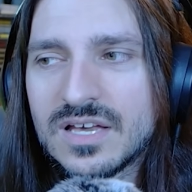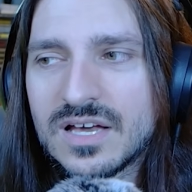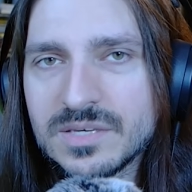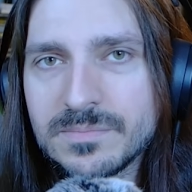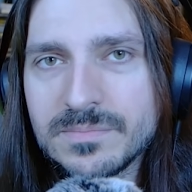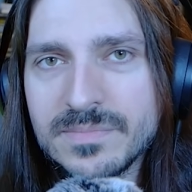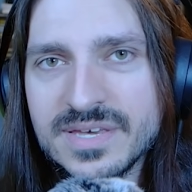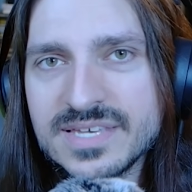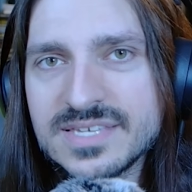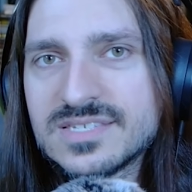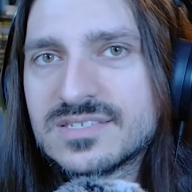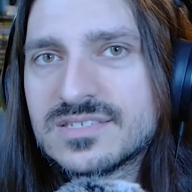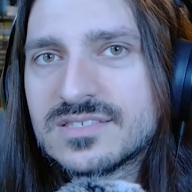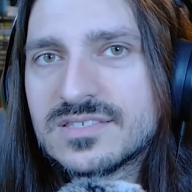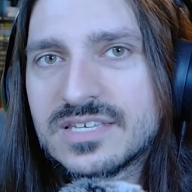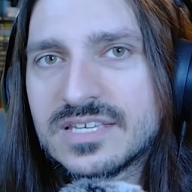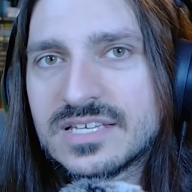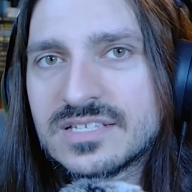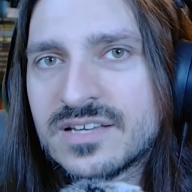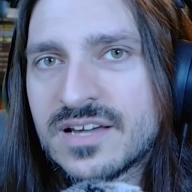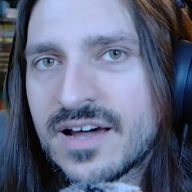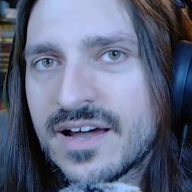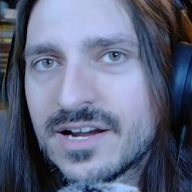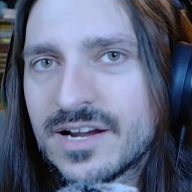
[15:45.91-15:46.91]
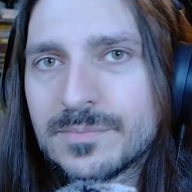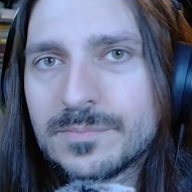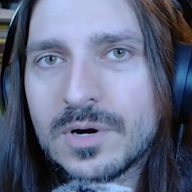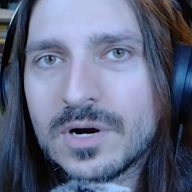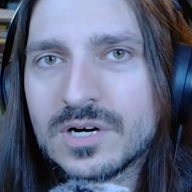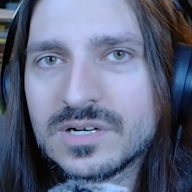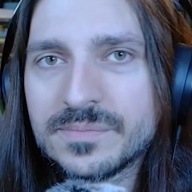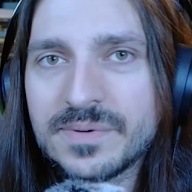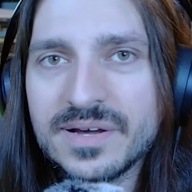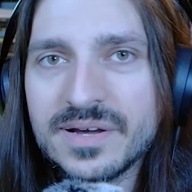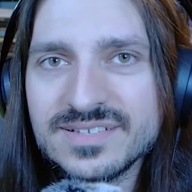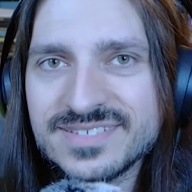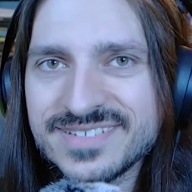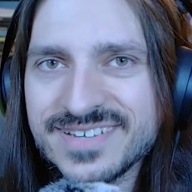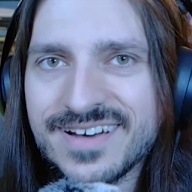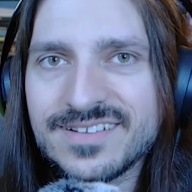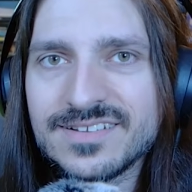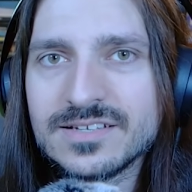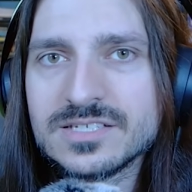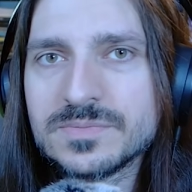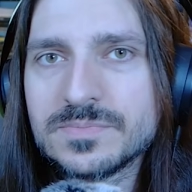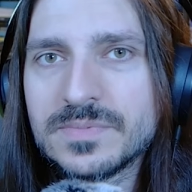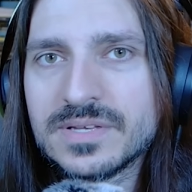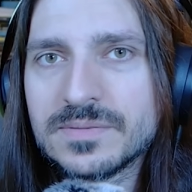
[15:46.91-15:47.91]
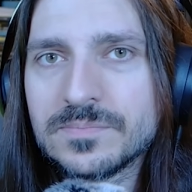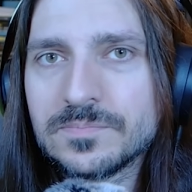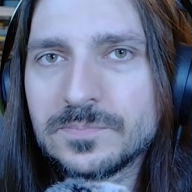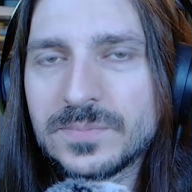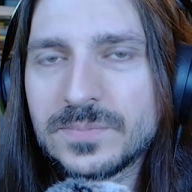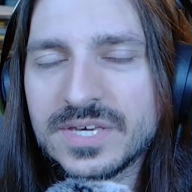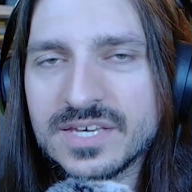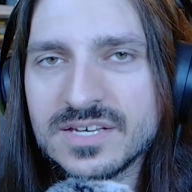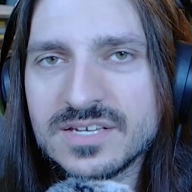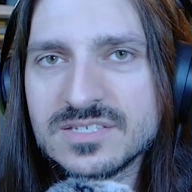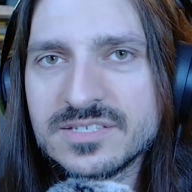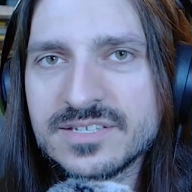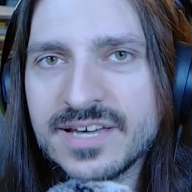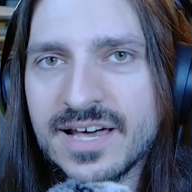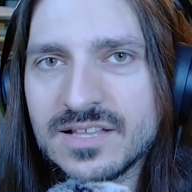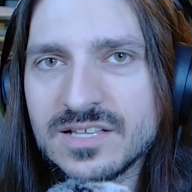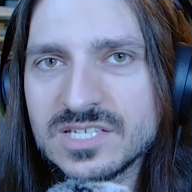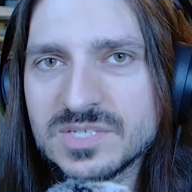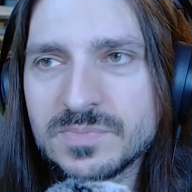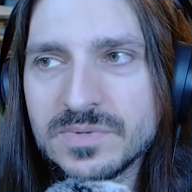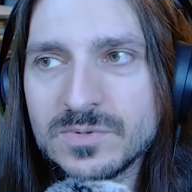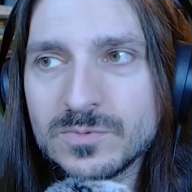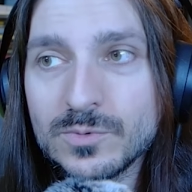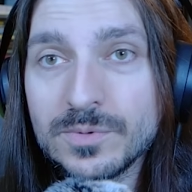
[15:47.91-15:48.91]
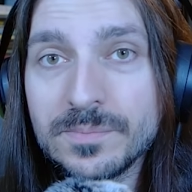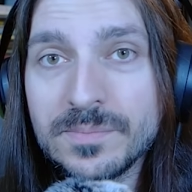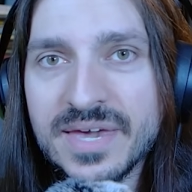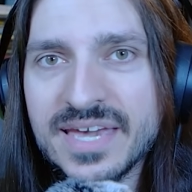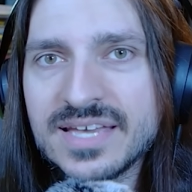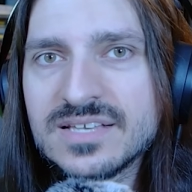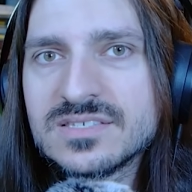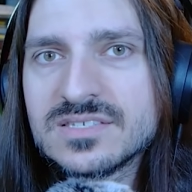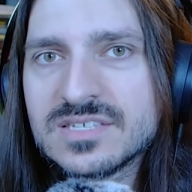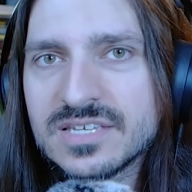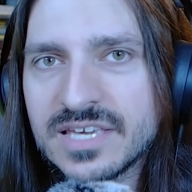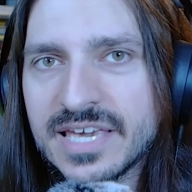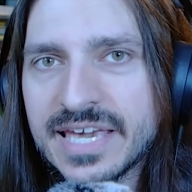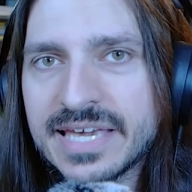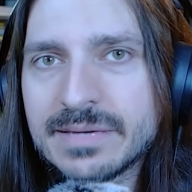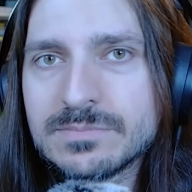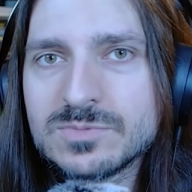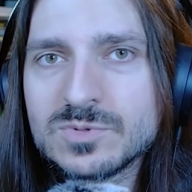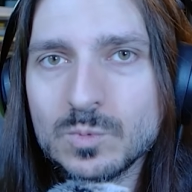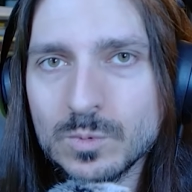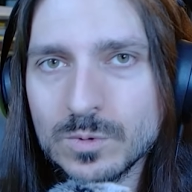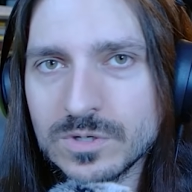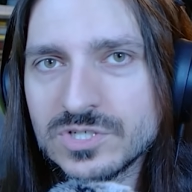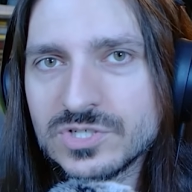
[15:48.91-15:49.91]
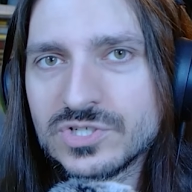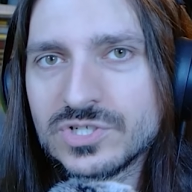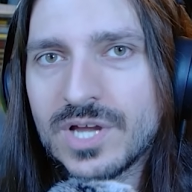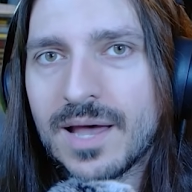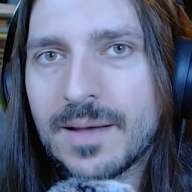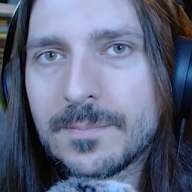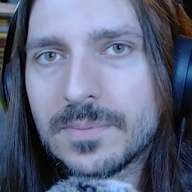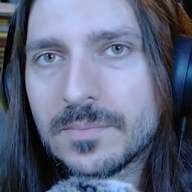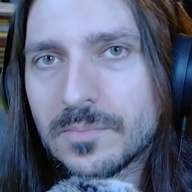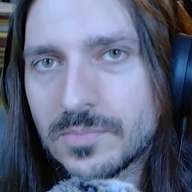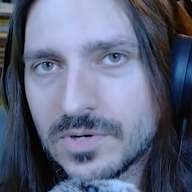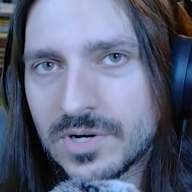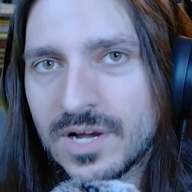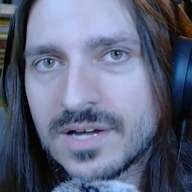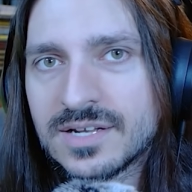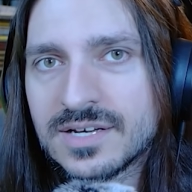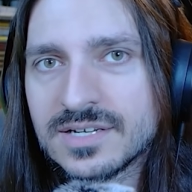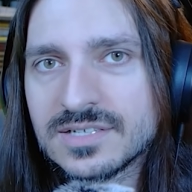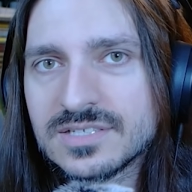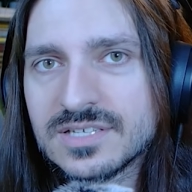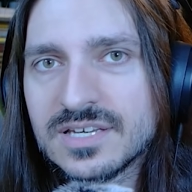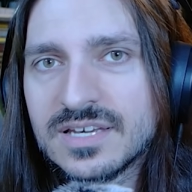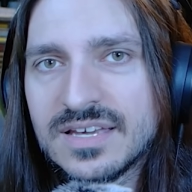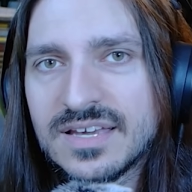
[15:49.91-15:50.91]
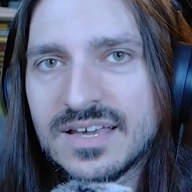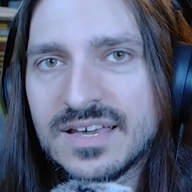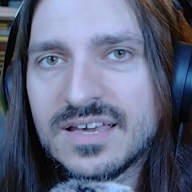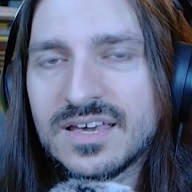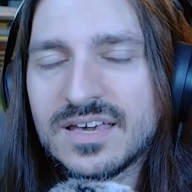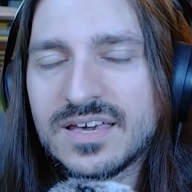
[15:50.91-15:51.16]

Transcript: you missed the entire part about Talisman, because Talisman remains a Games Workshop product.